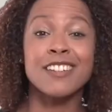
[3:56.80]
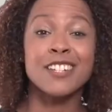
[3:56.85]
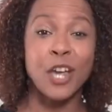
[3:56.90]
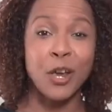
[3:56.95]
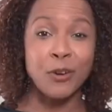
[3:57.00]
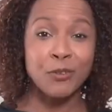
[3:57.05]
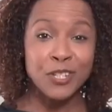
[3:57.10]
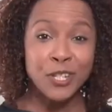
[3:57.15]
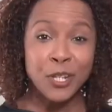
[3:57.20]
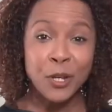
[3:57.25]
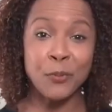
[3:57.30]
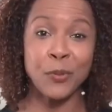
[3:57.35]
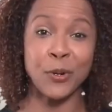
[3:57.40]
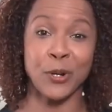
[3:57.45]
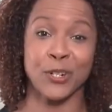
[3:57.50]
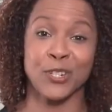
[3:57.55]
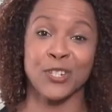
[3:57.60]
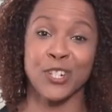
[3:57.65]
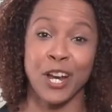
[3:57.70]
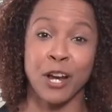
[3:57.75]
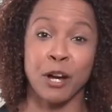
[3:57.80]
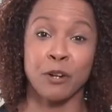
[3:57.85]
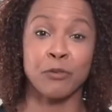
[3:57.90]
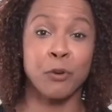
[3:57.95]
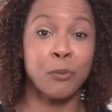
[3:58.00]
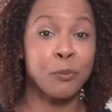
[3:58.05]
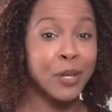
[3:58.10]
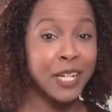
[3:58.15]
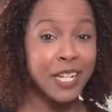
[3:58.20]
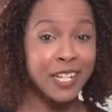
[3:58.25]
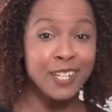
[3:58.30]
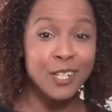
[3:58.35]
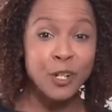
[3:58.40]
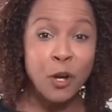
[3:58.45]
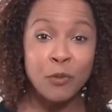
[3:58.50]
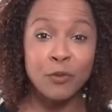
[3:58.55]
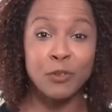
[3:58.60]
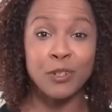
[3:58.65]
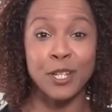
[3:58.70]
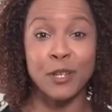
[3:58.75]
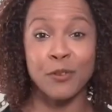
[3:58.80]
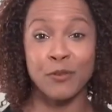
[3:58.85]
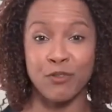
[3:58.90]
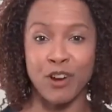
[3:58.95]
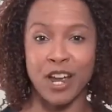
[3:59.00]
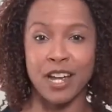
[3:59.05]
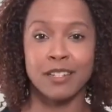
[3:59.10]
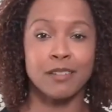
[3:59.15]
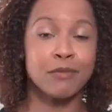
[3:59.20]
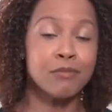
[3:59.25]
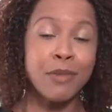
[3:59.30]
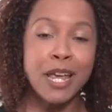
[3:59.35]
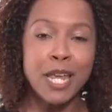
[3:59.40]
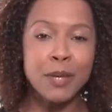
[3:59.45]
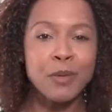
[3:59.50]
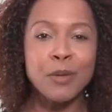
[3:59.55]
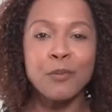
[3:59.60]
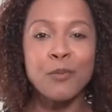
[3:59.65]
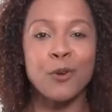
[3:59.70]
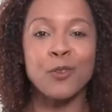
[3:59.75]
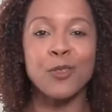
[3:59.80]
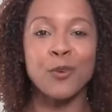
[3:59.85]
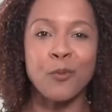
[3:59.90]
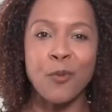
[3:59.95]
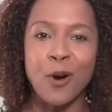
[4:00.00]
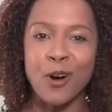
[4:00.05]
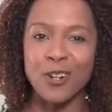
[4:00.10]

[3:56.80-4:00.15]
Go to your bookshelf and pick a novel you've read, maybe more than